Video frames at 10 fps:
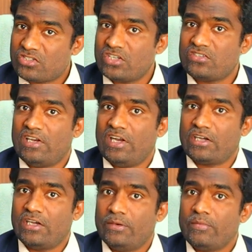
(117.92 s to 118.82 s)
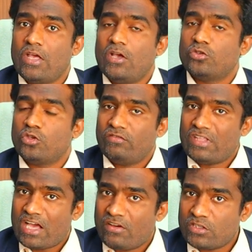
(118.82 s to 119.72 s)
stress related so if
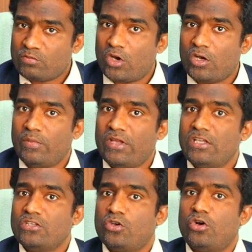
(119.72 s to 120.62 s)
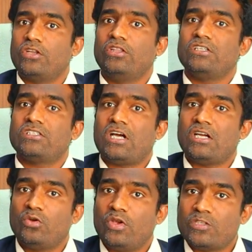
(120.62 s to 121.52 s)
they have a small penis or they
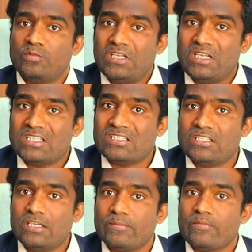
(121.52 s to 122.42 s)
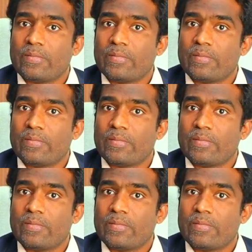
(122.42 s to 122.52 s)
start to experience the